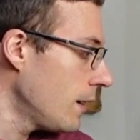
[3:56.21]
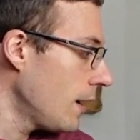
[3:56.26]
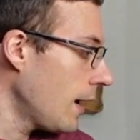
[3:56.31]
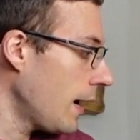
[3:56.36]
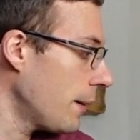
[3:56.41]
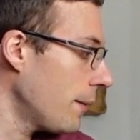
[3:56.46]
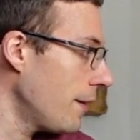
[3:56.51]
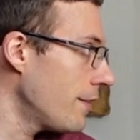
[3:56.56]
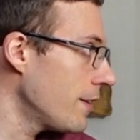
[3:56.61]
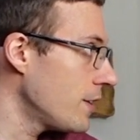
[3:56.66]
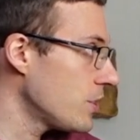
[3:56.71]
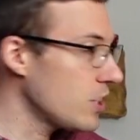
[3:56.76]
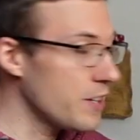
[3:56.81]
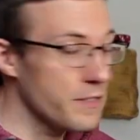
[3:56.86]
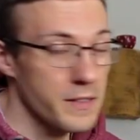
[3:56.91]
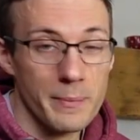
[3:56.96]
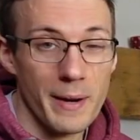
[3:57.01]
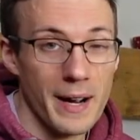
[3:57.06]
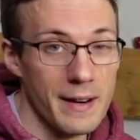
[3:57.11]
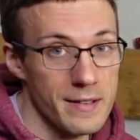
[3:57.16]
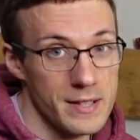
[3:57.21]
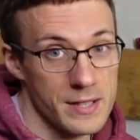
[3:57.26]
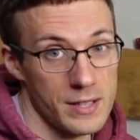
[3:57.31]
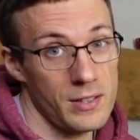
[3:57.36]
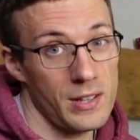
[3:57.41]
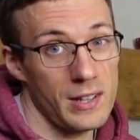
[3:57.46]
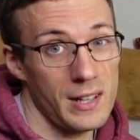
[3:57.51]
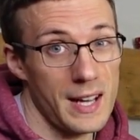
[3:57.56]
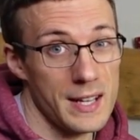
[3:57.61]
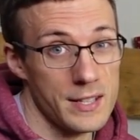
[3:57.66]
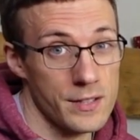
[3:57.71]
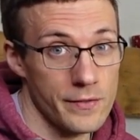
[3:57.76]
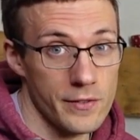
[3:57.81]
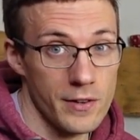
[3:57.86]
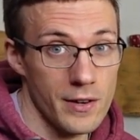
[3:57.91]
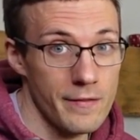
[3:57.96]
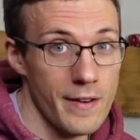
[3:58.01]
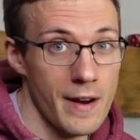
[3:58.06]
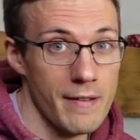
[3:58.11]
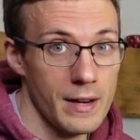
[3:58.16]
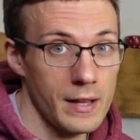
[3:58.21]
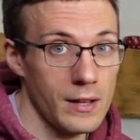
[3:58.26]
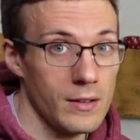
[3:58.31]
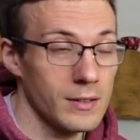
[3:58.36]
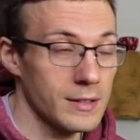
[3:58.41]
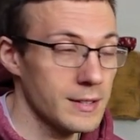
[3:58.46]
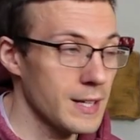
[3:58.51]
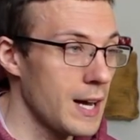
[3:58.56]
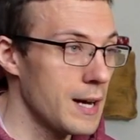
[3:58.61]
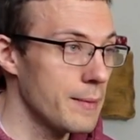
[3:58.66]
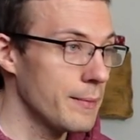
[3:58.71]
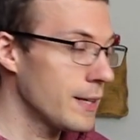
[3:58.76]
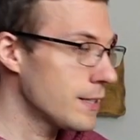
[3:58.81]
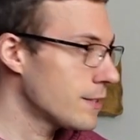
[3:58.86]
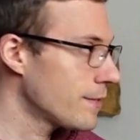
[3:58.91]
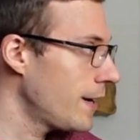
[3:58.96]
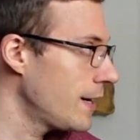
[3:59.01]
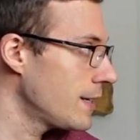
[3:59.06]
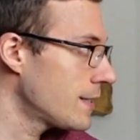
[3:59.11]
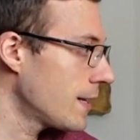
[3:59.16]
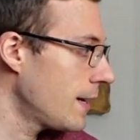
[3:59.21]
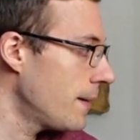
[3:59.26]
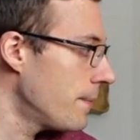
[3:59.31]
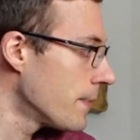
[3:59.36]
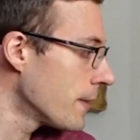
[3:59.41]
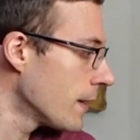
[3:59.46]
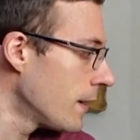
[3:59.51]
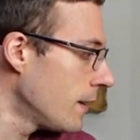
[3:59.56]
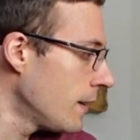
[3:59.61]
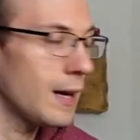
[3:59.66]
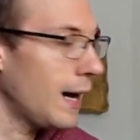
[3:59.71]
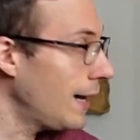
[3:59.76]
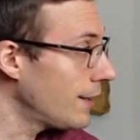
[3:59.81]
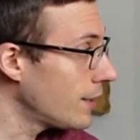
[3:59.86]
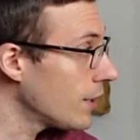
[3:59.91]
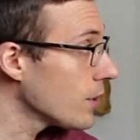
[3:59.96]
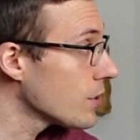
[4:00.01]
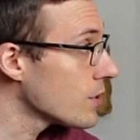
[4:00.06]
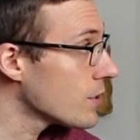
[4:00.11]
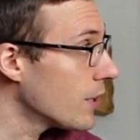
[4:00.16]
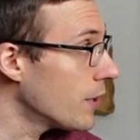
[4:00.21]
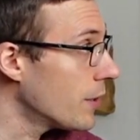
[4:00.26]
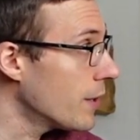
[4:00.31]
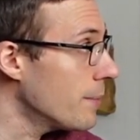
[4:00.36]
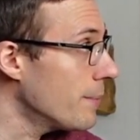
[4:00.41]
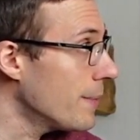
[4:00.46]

However, the shifter batteries are going to last for a very long time, let's face it. And also it